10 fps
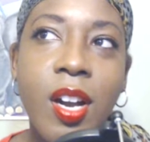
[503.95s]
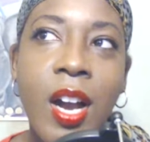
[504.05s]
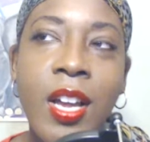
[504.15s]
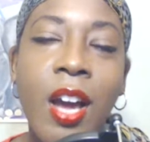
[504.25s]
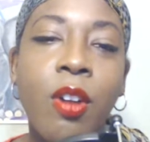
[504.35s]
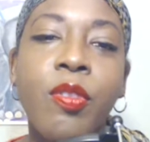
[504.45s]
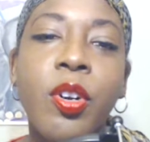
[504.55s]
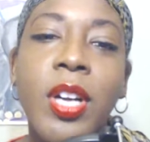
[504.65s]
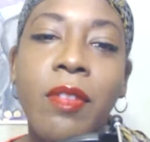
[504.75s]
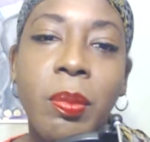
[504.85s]
don't
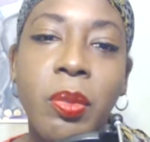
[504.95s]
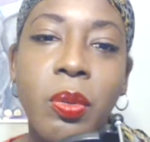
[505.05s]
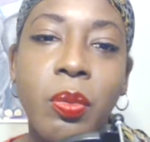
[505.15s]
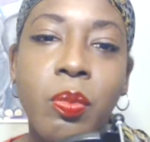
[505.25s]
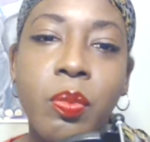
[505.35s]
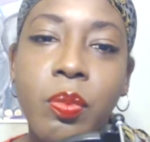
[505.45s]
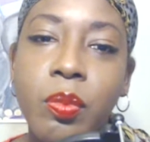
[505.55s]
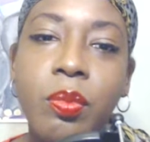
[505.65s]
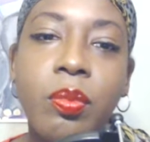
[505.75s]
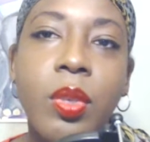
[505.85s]
feel comfortable
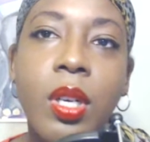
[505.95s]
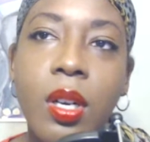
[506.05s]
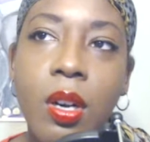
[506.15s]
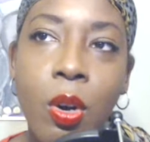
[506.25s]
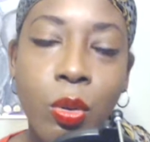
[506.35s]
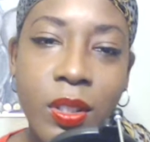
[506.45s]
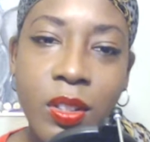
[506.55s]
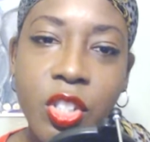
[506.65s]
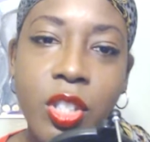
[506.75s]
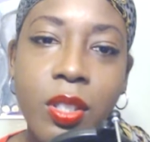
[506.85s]

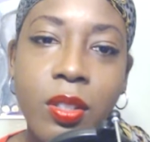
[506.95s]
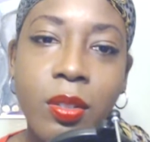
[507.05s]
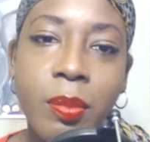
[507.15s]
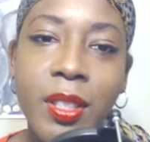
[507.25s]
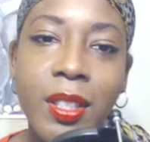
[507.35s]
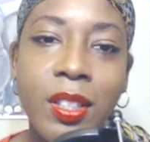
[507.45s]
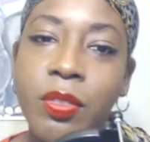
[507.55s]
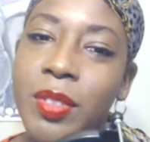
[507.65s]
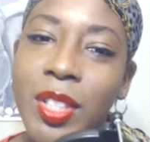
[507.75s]
holding the shield because of,